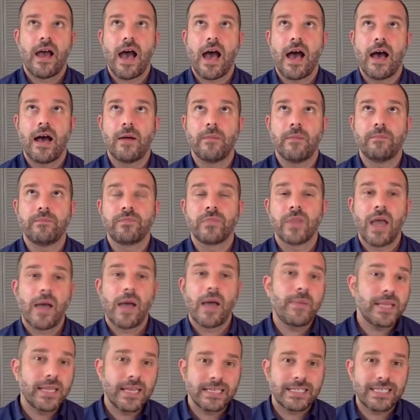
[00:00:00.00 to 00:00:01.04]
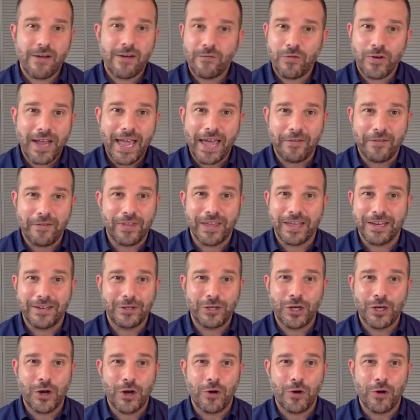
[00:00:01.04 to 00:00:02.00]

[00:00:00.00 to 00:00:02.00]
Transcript: I mean, let's not forget that,